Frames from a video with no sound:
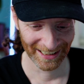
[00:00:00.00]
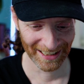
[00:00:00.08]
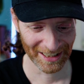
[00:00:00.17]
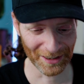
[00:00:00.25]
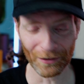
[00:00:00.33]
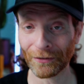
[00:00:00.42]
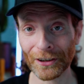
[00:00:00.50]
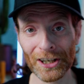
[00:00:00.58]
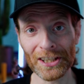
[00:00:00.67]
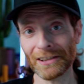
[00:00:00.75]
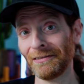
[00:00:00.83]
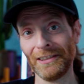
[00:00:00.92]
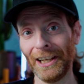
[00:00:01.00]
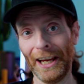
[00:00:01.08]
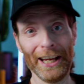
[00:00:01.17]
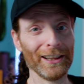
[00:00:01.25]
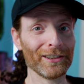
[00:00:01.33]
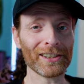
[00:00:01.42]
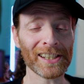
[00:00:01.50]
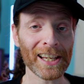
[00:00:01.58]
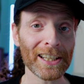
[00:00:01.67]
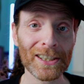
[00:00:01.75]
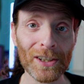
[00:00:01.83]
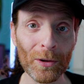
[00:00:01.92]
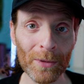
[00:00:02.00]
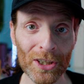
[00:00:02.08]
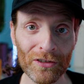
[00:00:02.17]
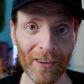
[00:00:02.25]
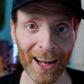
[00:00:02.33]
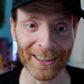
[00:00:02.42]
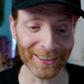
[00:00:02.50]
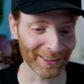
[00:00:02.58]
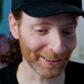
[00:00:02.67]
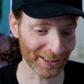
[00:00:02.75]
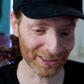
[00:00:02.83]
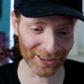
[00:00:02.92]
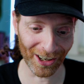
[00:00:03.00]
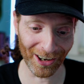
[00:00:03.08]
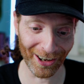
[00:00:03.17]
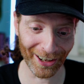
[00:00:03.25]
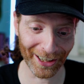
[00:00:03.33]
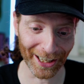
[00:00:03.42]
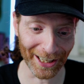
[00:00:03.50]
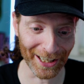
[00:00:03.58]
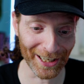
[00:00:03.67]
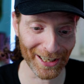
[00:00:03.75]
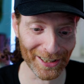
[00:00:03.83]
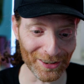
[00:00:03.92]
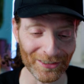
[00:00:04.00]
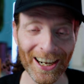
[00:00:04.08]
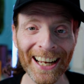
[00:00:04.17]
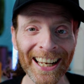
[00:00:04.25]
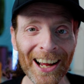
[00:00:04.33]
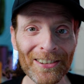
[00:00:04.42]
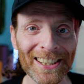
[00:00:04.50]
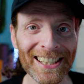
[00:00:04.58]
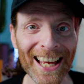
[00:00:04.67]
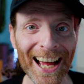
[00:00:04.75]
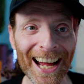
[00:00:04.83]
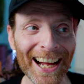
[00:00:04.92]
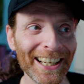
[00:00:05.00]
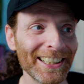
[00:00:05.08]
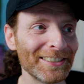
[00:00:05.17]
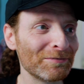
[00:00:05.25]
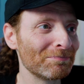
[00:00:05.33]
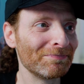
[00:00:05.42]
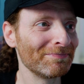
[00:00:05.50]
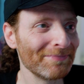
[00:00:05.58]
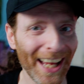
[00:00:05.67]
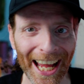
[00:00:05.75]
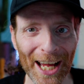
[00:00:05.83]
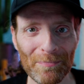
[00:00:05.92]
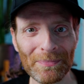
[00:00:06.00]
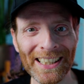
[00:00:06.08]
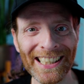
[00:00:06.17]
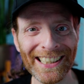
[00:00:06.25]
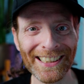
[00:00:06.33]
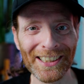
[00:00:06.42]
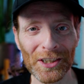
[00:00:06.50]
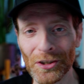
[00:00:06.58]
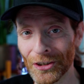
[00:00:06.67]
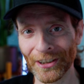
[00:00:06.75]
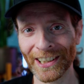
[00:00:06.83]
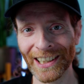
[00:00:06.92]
So first, it looks like so much fun. The dog is riding outside, happy, enjoying